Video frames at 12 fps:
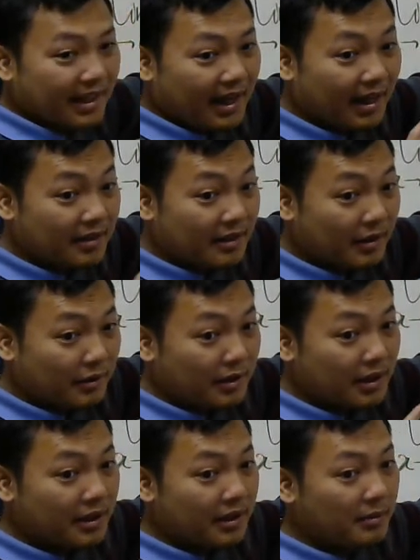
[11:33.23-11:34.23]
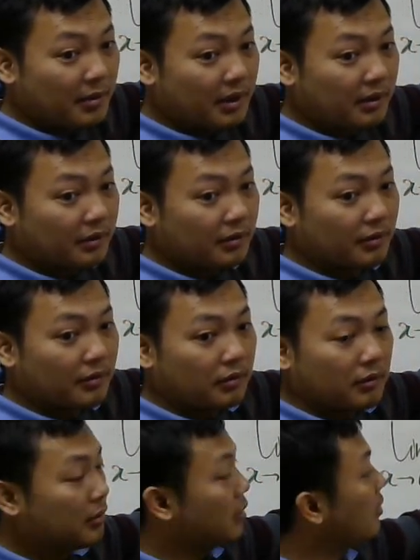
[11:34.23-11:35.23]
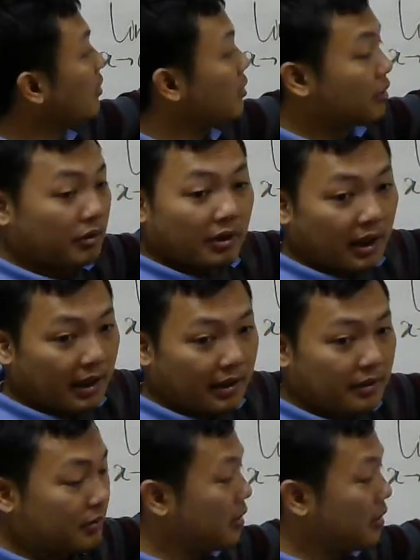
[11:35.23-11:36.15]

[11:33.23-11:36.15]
at 0 is similar to 3x,